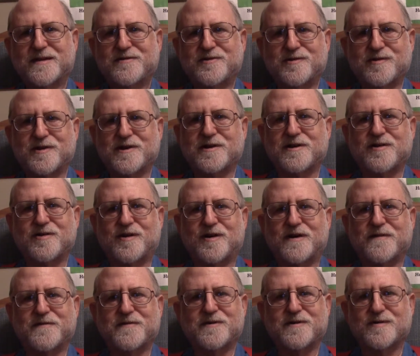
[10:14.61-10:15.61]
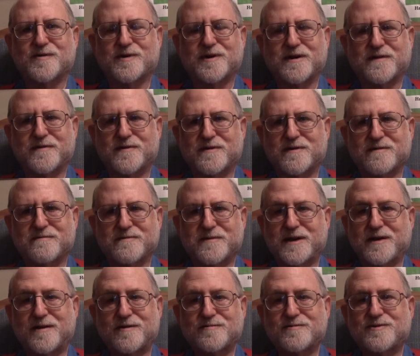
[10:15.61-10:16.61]
drinking coffee or whatever, and
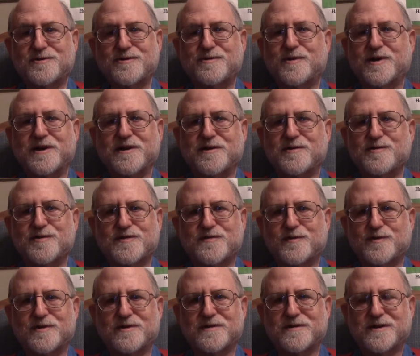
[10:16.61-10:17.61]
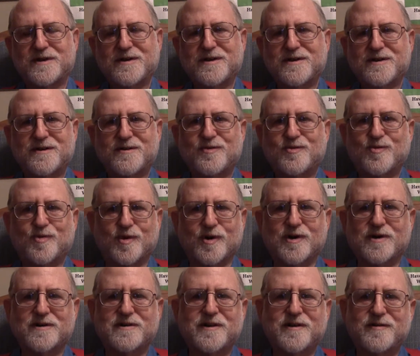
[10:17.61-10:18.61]
they don't do any useful
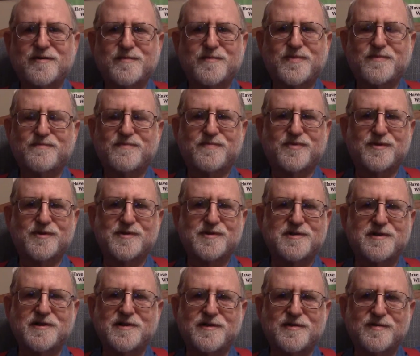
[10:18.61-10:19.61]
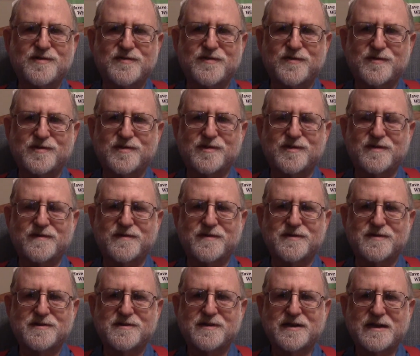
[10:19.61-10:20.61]
work. They don't produce any useful
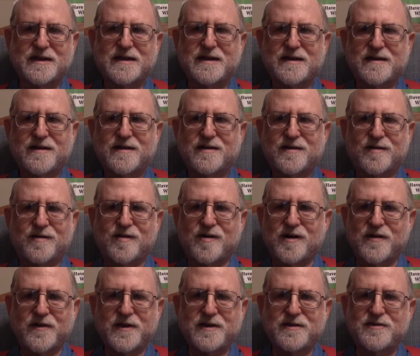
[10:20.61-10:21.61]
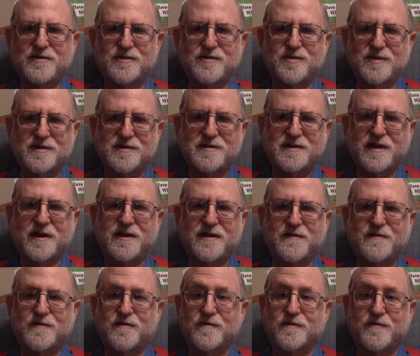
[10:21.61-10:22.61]
service. All they do is
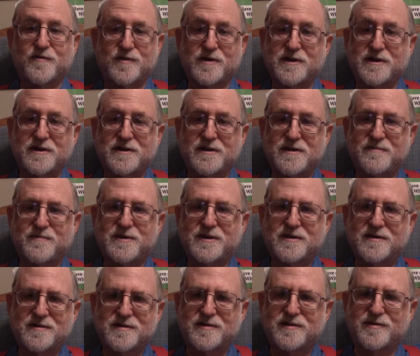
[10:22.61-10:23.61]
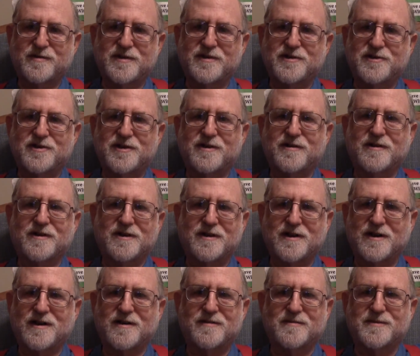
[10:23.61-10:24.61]
take for free, because they're in the sharing
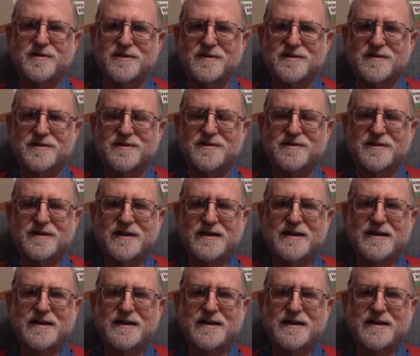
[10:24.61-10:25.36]
economy, you see.